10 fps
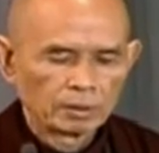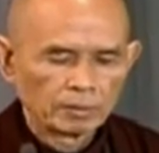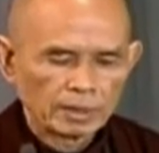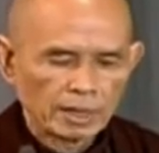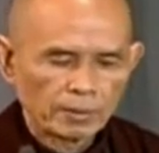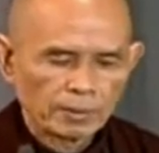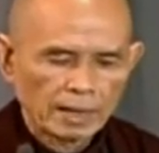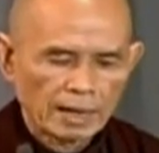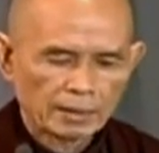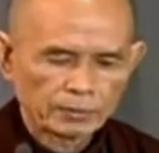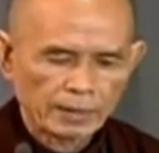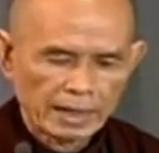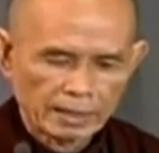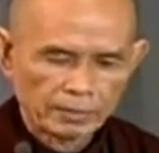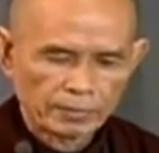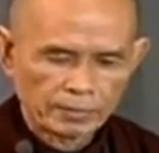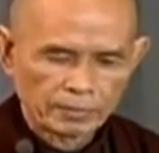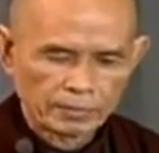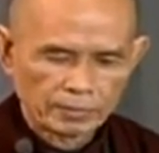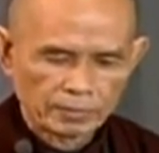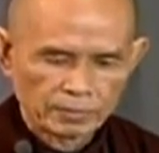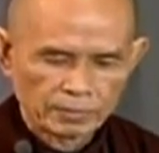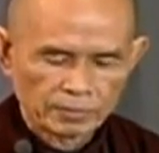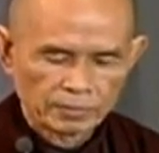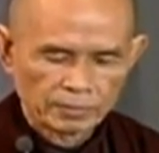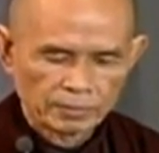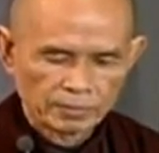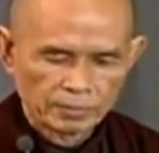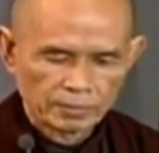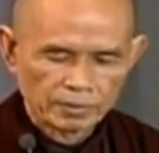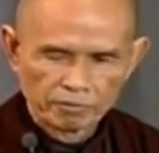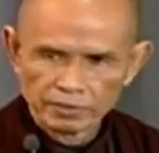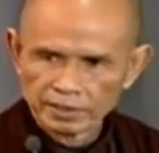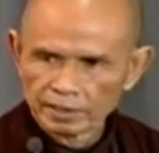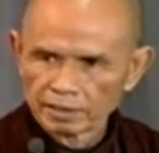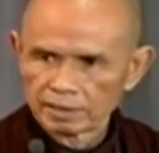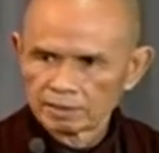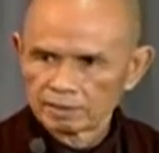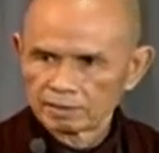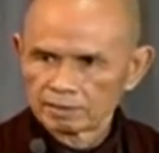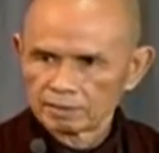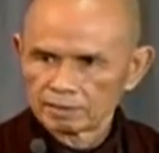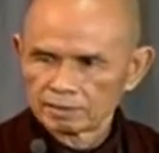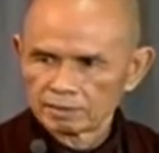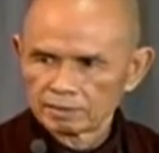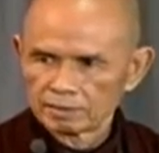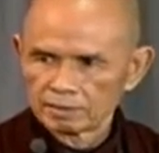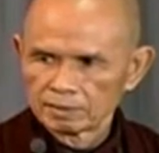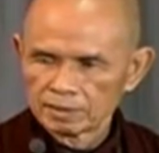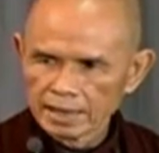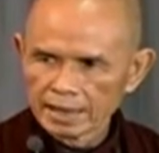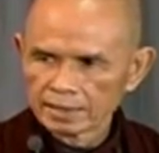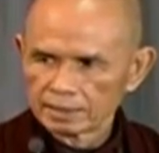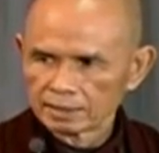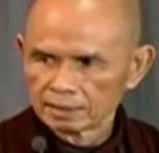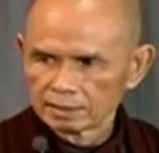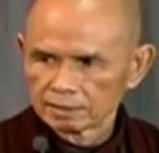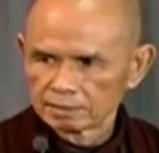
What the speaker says: who know how to handle the fear, the anger,